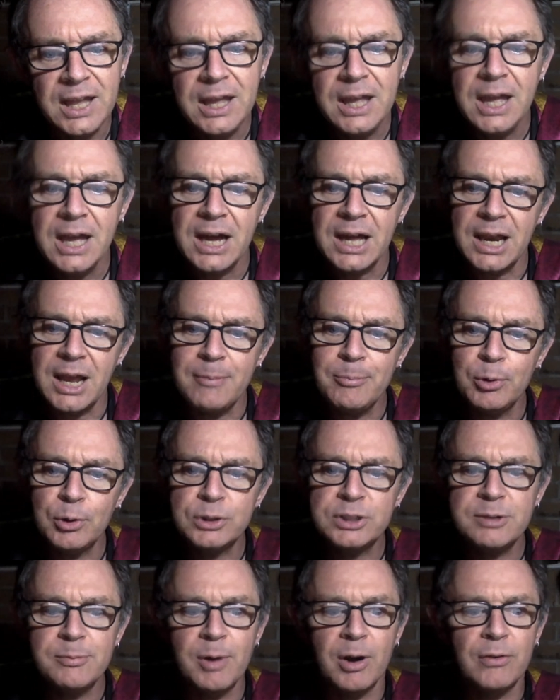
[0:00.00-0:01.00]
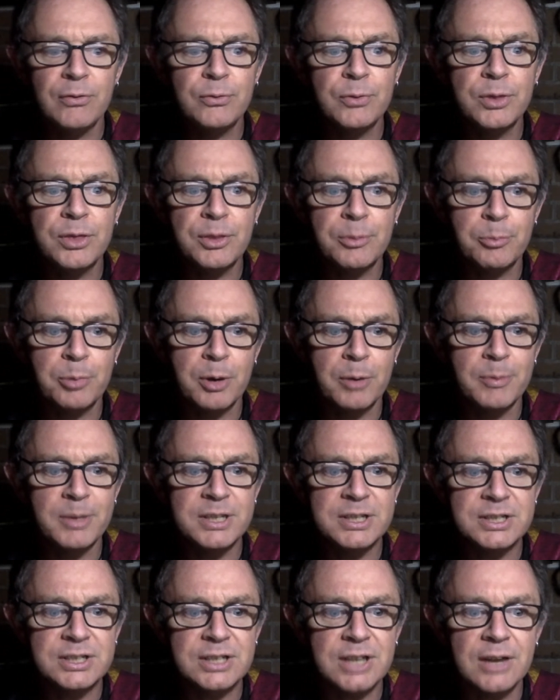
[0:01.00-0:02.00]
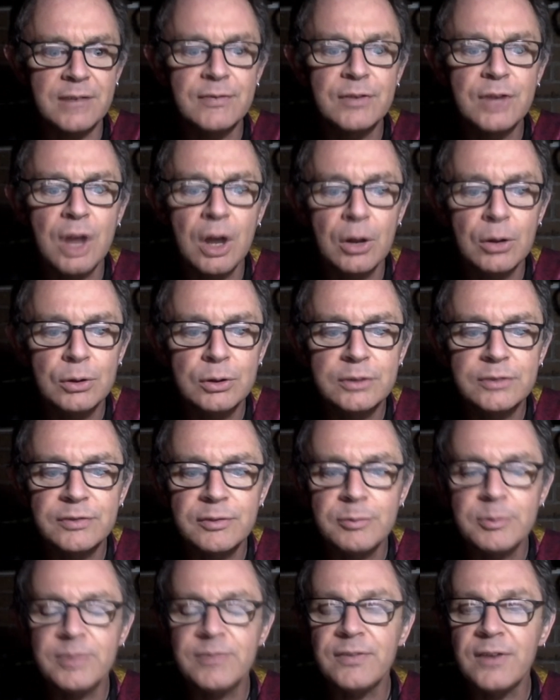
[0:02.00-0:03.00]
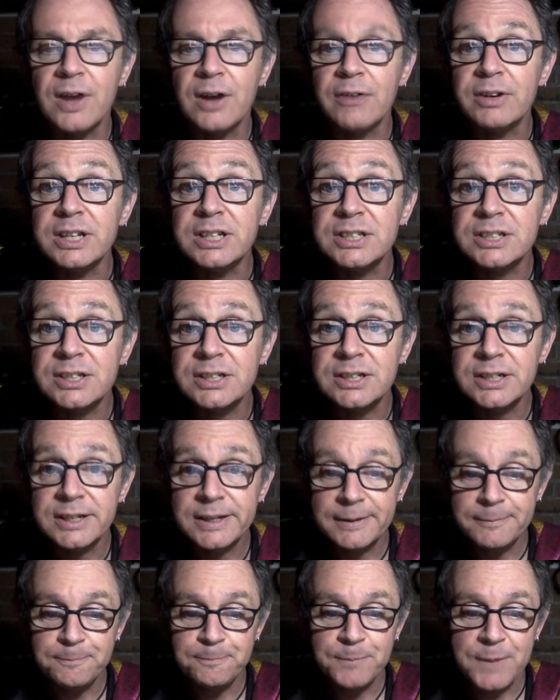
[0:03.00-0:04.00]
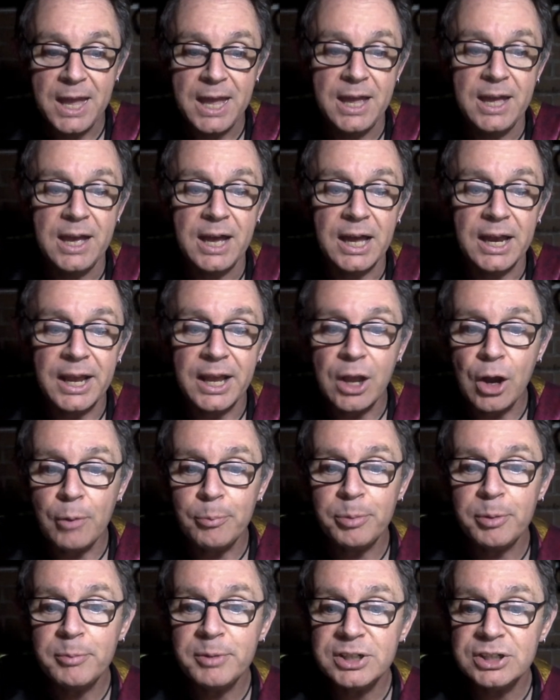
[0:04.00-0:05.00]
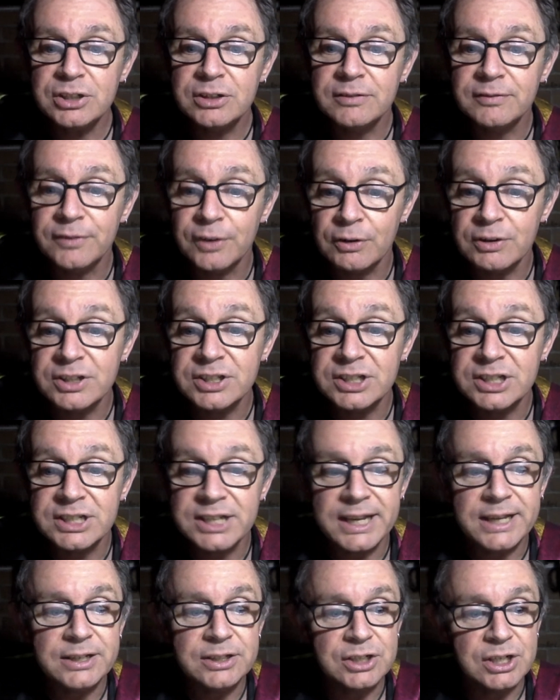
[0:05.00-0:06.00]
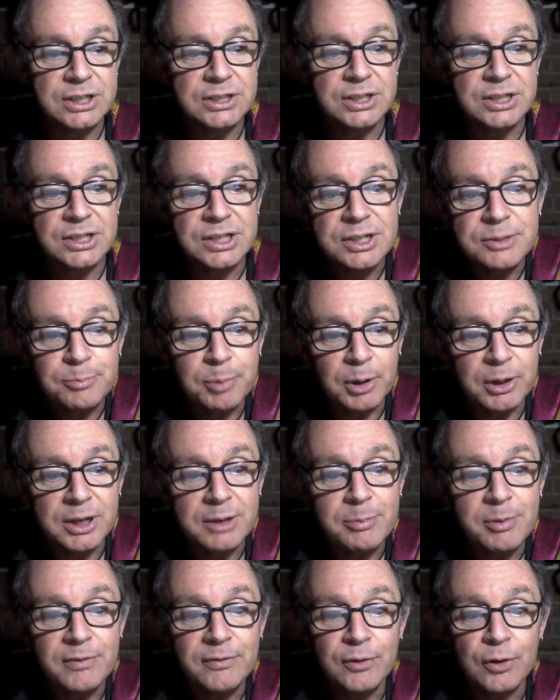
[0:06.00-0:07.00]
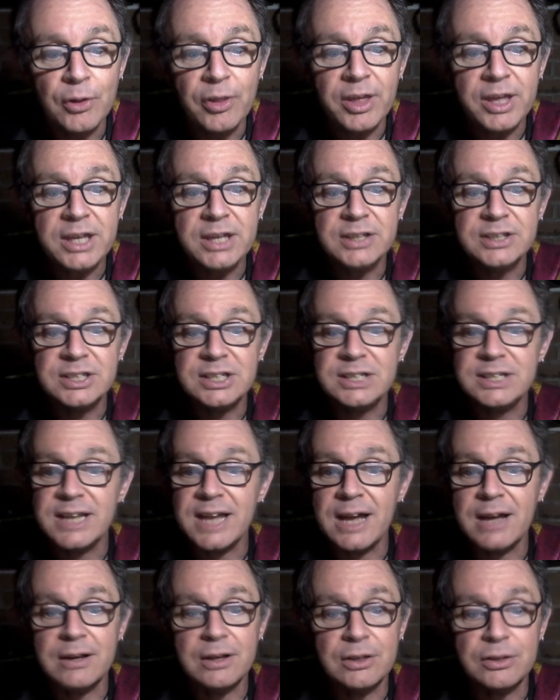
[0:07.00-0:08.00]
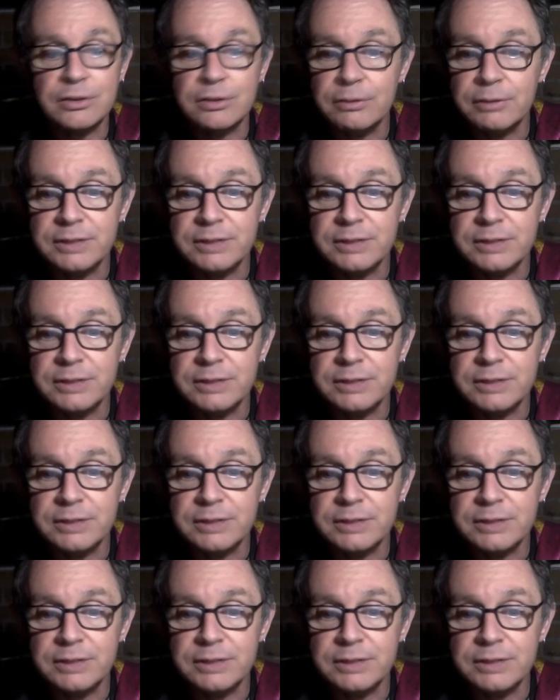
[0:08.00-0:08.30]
And I bought him off with the promise of gold from the Far East. And I got permission for us to take Jesus' body before they cut it down and threw it